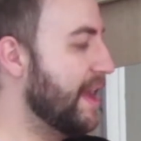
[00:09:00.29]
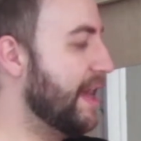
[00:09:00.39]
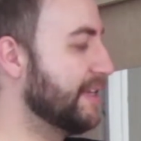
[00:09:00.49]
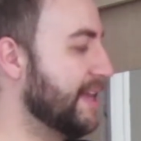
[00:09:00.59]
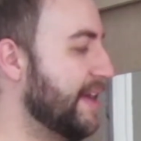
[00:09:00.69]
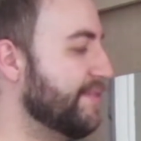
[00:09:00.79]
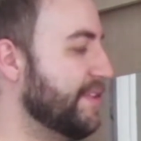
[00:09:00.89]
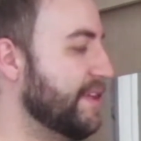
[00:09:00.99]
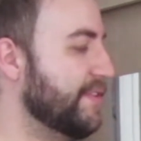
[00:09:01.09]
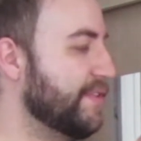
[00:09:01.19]
and to have
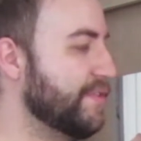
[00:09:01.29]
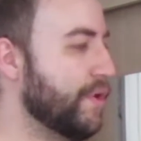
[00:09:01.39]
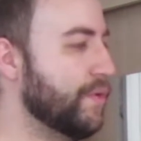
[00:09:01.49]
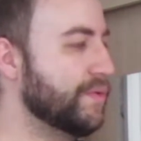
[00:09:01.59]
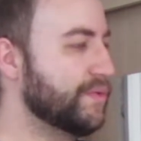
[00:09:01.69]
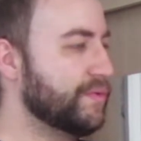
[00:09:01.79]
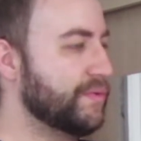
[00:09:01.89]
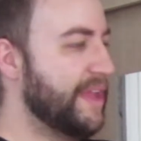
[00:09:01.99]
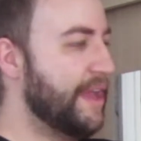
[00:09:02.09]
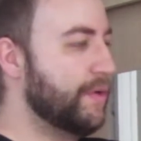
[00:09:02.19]
the sort of gold or
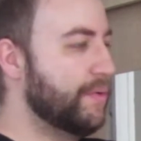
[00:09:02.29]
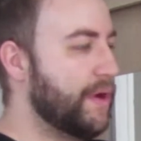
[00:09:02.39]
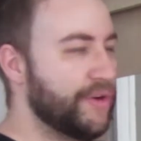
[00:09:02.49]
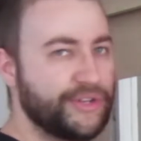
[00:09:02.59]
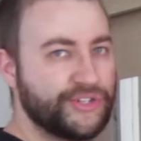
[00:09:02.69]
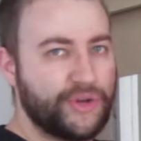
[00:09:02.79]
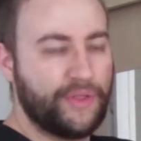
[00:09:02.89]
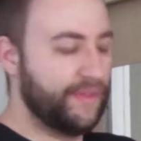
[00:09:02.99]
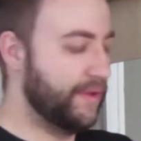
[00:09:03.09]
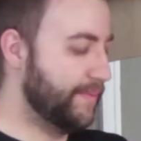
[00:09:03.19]
yellow, orange
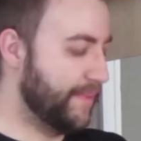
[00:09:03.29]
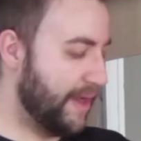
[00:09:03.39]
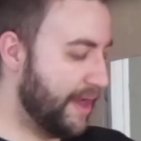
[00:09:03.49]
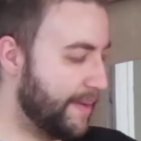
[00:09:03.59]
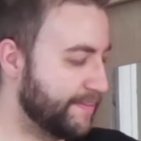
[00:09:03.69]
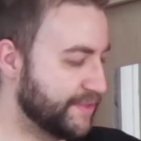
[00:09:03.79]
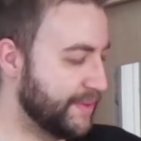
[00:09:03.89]
on the arms as